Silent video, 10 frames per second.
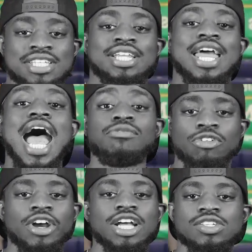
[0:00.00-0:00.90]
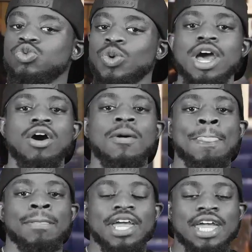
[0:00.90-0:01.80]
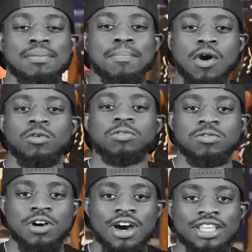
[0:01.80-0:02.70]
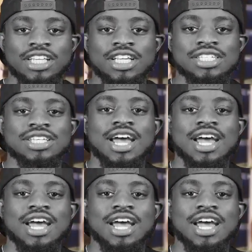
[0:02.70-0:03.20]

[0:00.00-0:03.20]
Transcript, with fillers: seeing Alvarez as well. And both of these